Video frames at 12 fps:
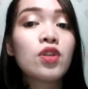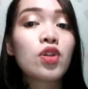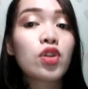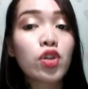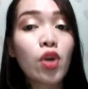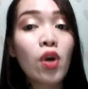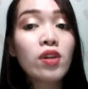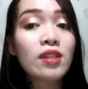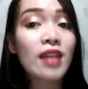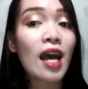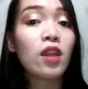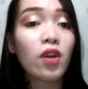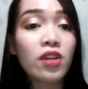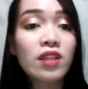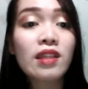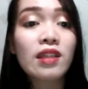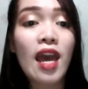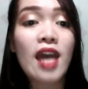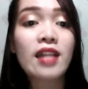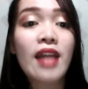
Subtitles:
strong talons, and